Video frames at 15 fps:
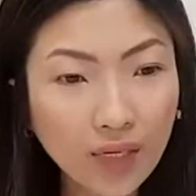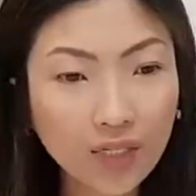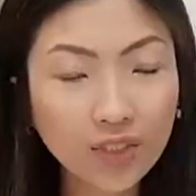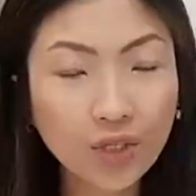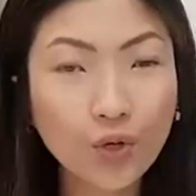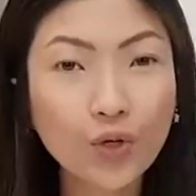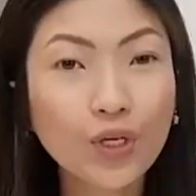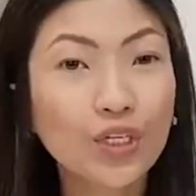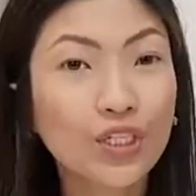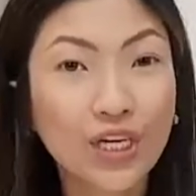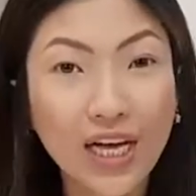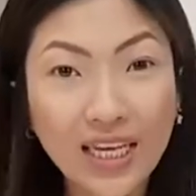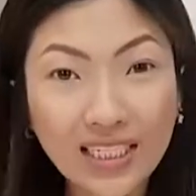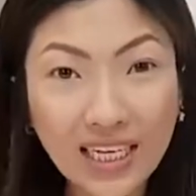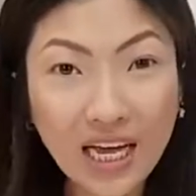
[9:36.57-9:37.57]
So you
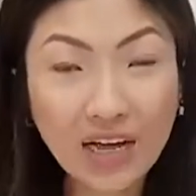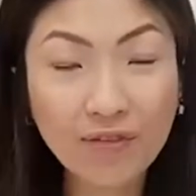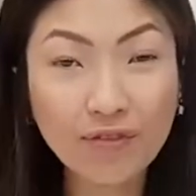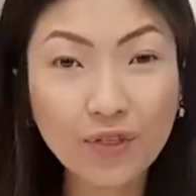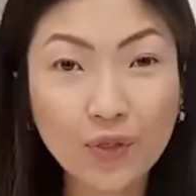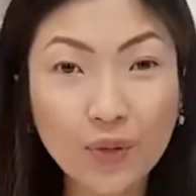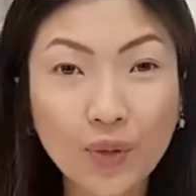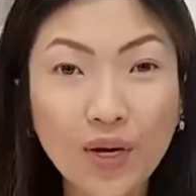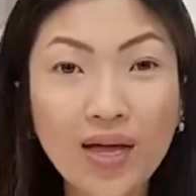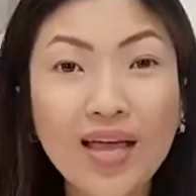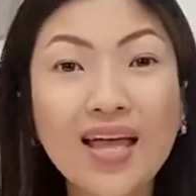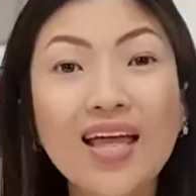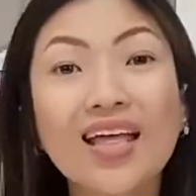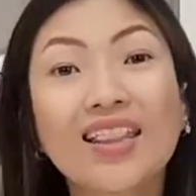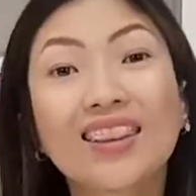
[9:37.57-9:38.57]
just have to
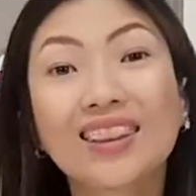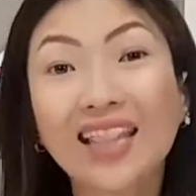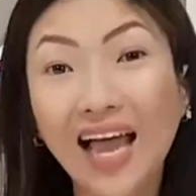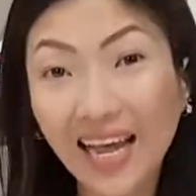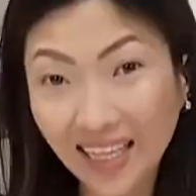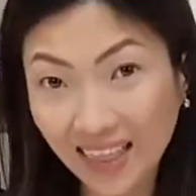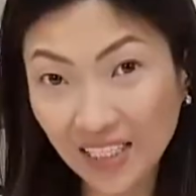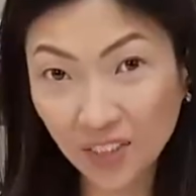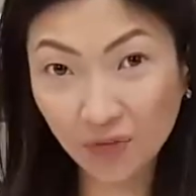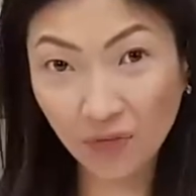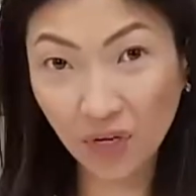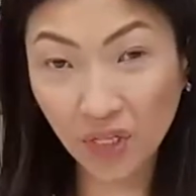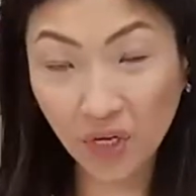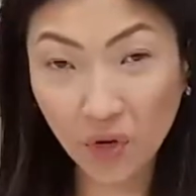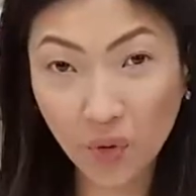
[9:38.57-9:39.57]
like this
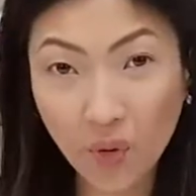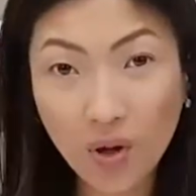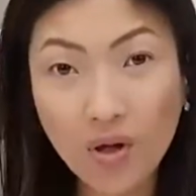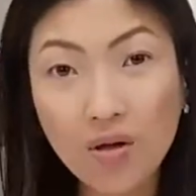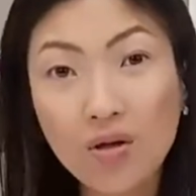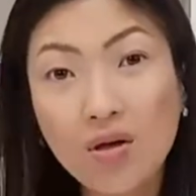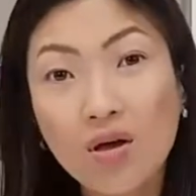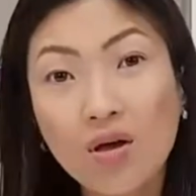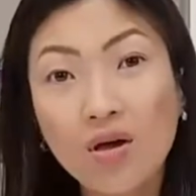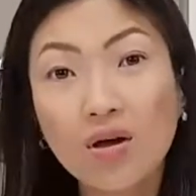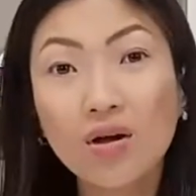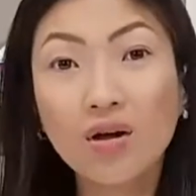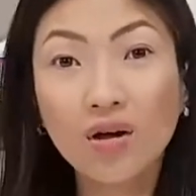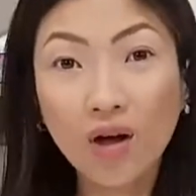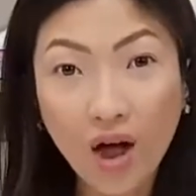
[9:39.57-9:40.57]
video,
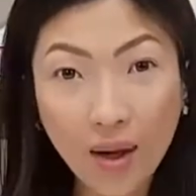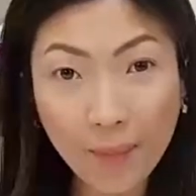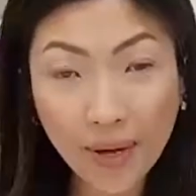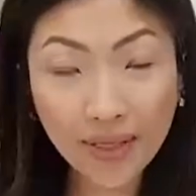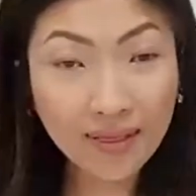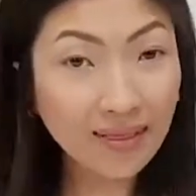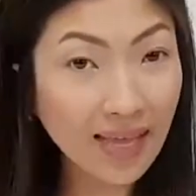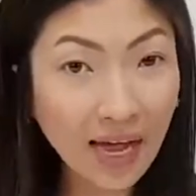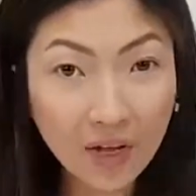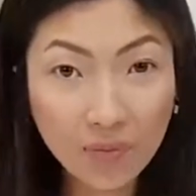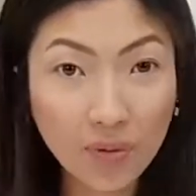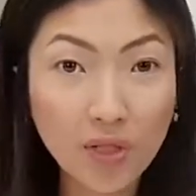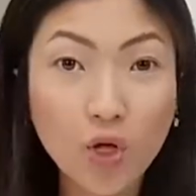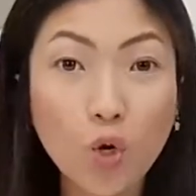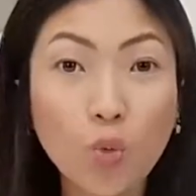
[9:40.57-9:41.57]
comment
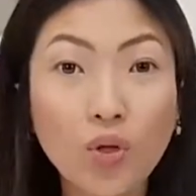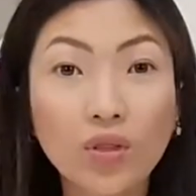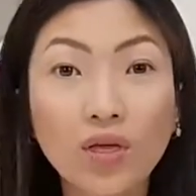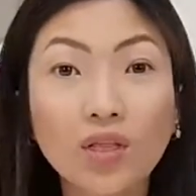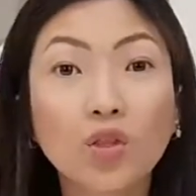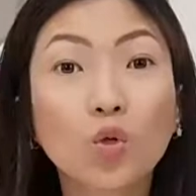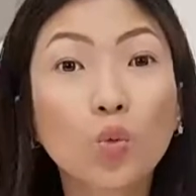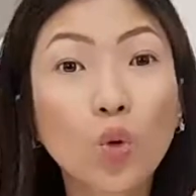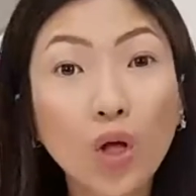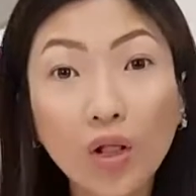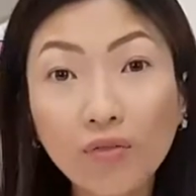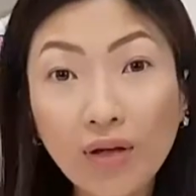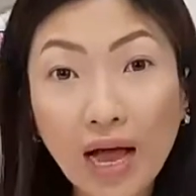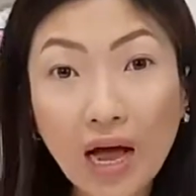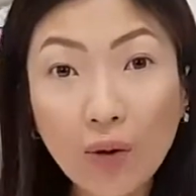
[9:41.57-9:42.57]
down below within
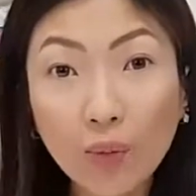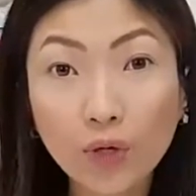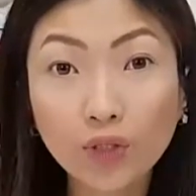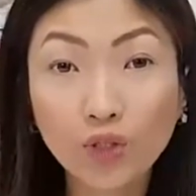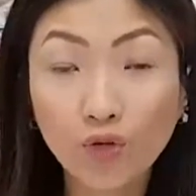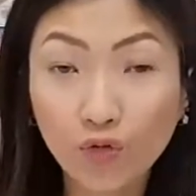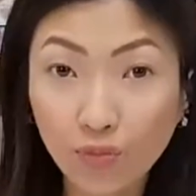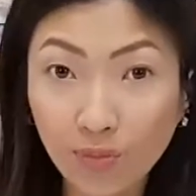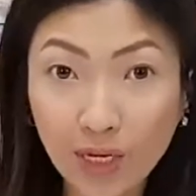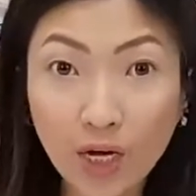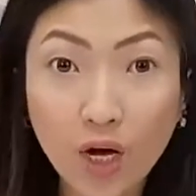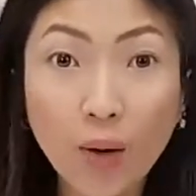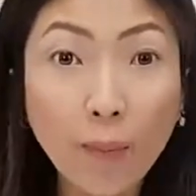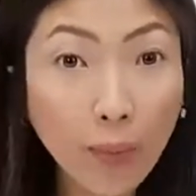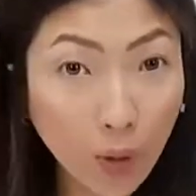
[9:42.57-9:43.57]
12 hours of
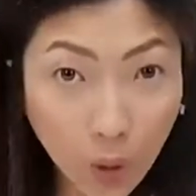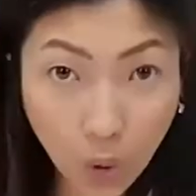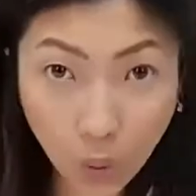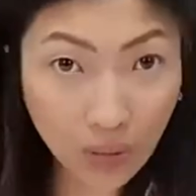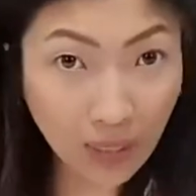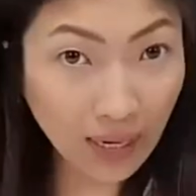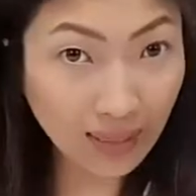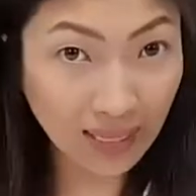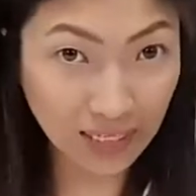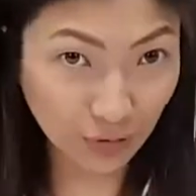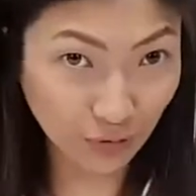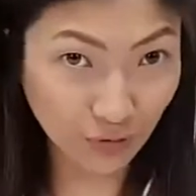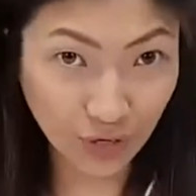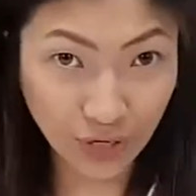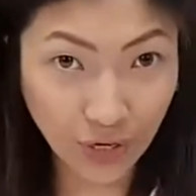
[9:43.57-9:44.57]
me uploading
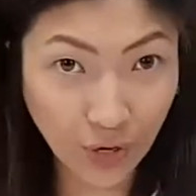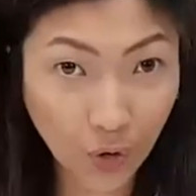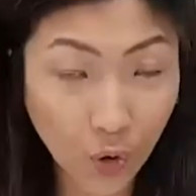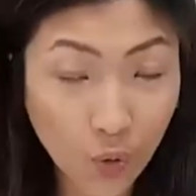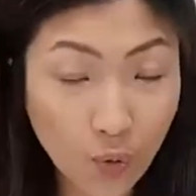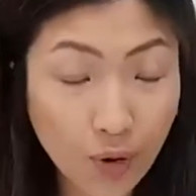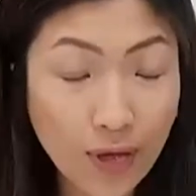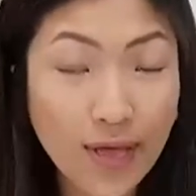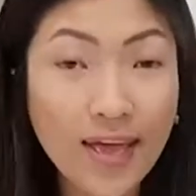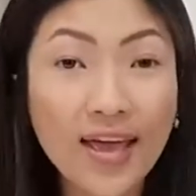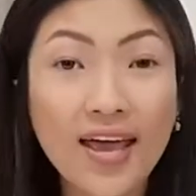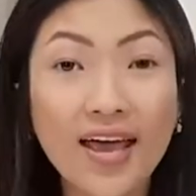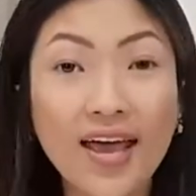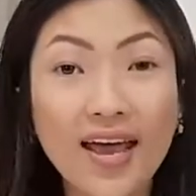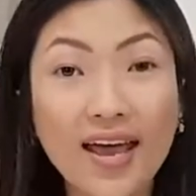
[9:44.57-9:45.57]
this video,
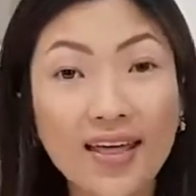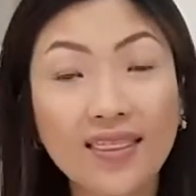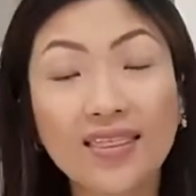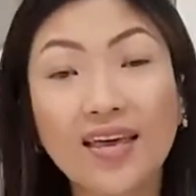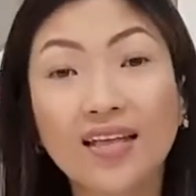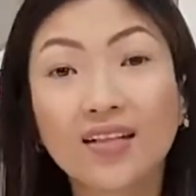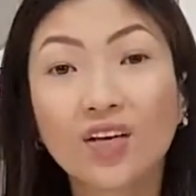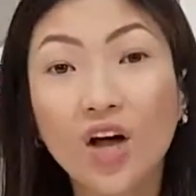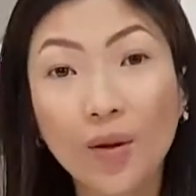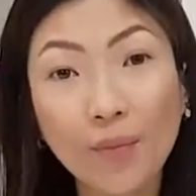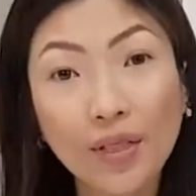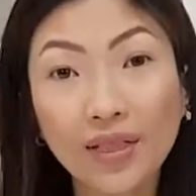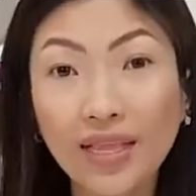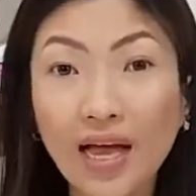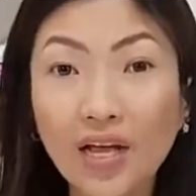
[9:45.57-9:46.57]
and then
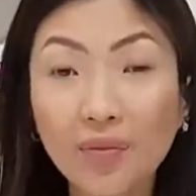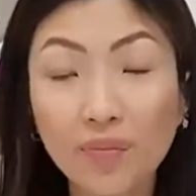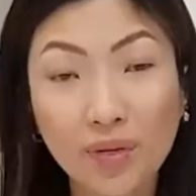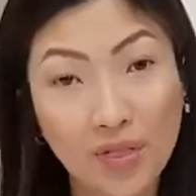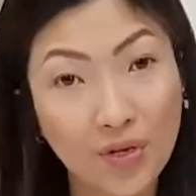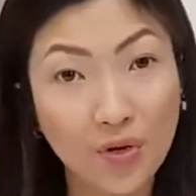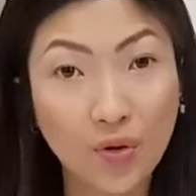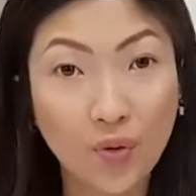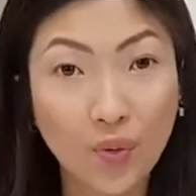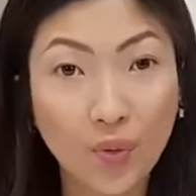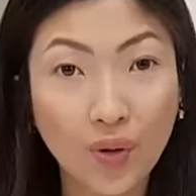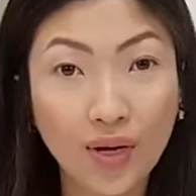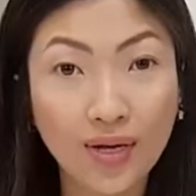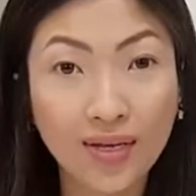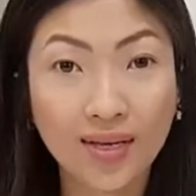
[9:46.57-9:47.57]
comment down below